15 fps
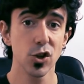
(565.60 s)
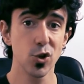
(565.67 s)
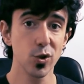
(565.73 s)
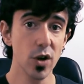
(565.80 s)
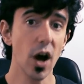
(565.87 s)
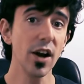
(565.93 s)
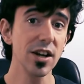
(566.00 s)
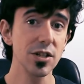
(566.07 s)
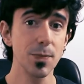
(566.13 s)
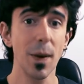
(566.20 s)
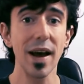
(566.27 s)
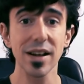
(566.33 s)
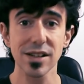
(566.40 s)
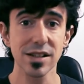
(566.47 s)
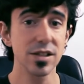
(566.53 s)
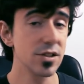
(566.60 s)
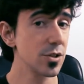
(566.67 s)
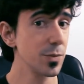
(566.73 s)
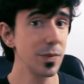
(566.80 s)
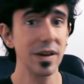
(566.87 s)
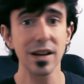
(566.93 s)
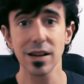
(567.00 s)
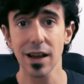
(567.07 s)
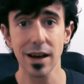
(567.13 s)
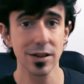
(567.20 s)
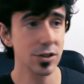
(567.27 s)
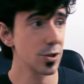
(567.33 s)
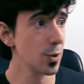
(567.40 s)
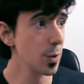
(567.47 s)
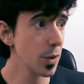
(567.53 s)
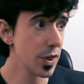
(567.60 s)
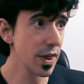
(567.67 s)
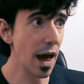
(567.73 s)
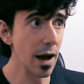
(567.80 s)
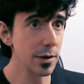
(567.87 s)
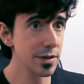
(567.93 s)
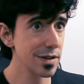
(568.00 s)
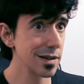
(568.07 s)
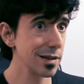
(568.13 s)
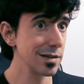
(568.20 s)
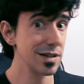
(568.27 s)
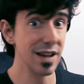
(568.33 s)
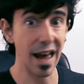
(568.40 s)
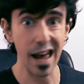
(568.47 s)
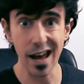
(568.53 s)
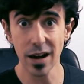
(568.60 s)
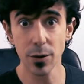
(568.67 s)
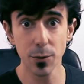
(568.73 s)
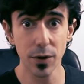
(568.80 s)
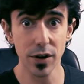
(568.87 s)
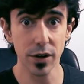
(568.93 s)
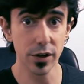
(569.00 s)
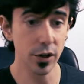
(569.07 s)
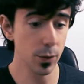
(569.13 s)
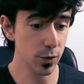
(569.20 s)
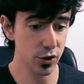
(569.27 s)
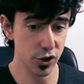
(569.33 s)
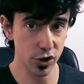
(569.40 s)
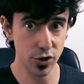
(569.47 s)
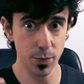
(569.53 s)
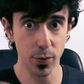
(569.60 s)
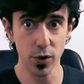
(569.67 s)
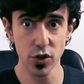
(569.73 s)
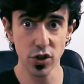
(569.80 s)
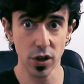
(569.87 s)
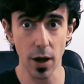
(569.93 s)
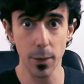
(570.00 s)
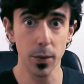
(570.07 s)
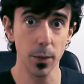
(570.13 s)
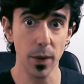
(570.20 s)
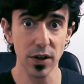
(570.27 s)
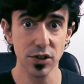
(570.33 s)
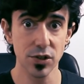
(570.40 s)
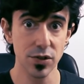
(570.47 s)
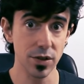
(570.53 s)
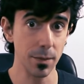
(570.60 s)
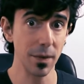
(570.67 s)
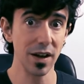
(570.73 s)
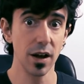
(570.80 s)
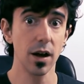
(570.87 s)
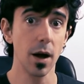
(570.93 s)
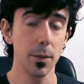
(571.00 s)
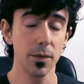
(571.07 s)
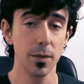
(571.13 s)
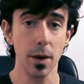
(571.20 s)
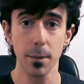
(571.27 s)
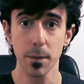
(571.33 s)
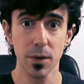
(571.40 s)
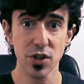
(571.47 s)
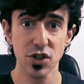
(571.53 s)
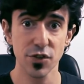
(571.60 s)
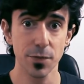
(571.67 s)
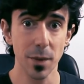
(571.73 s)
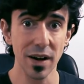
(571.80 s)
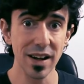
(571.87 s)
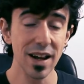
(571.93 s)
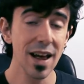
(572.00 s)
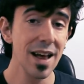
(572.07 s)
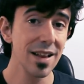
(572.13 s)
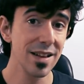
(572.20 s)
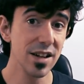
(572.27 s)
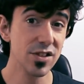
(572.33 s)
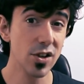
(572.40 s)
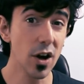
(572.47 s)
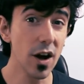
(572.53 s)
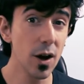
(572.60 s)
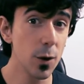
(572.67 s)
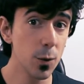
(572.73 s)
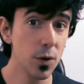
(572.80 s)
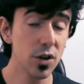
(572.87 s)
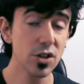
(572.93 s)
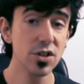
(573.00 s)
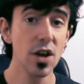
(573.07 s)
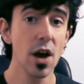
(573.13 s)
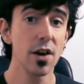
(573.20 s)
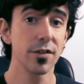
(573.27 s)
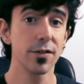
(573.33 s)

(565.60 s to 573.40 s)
do not expect this to be like 2010 where you will just push a couple buttons and make a bunch of money. That's not how it works.